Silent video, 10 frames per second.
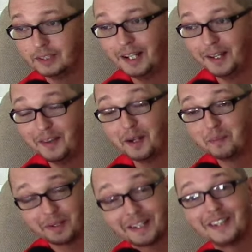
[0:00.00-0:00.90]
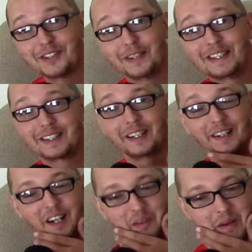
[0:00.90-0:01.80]
they're pretty interesting.
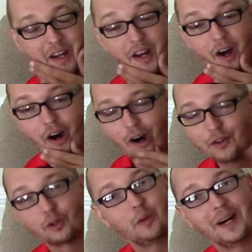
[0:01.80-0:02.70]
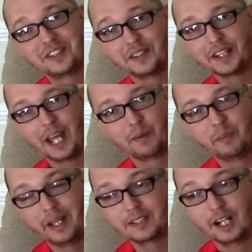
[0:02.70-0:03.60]
All the robots in the game are
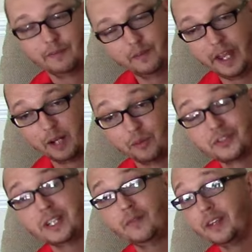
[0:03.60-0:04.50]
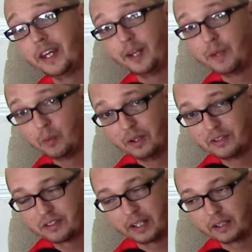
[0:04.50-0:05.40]
based off of animals, even the enemy
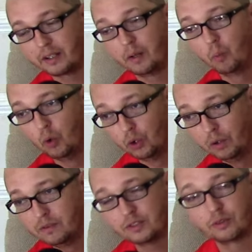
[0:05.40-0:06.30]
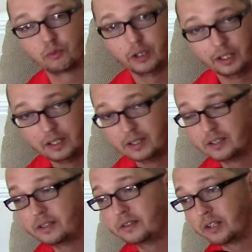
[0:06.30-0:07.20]
ones. Like, you got wolves,
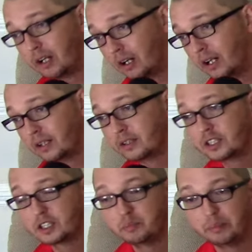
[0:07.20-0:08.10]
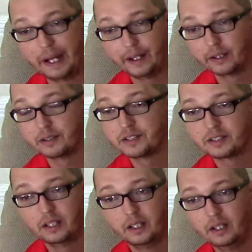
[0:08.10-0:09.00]
gorillas, dogs,
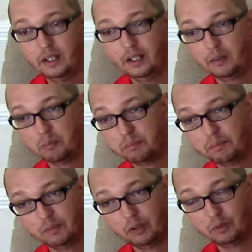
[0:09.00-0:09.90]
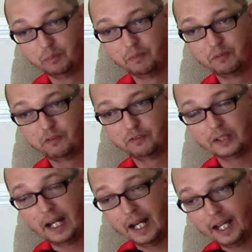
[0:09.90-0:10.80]
spiders, little
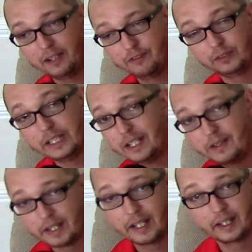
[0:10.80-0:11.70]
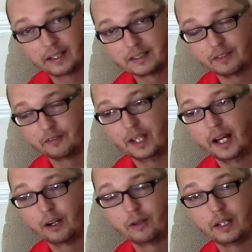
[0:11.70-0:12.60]
flea things that
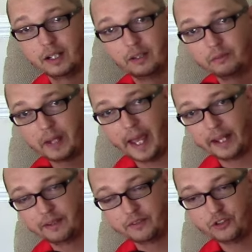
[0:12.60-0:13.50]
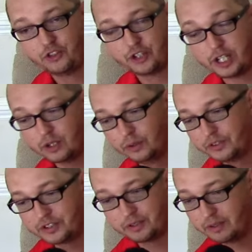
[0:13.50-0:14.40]
fly around, adding shields to the